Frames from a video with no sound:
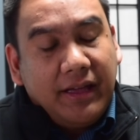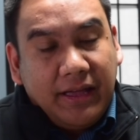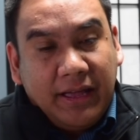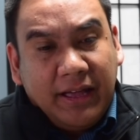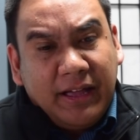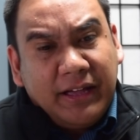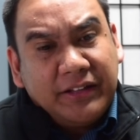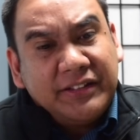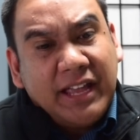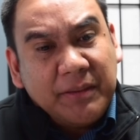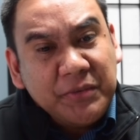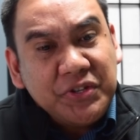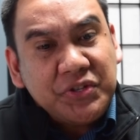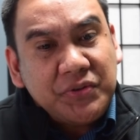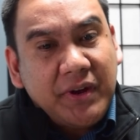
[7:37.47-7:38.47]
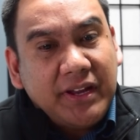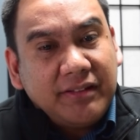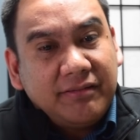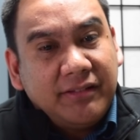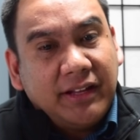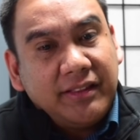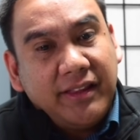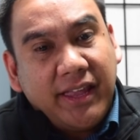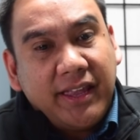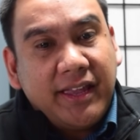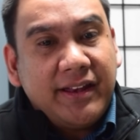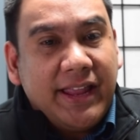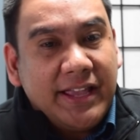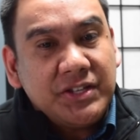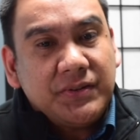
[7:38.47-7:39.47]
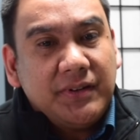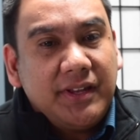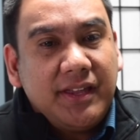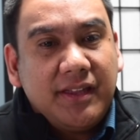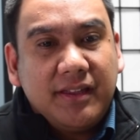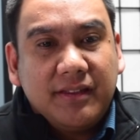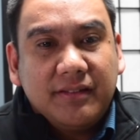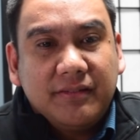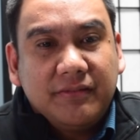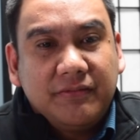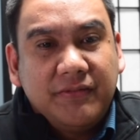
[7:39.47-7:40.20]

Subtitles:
demonstrate that they can actually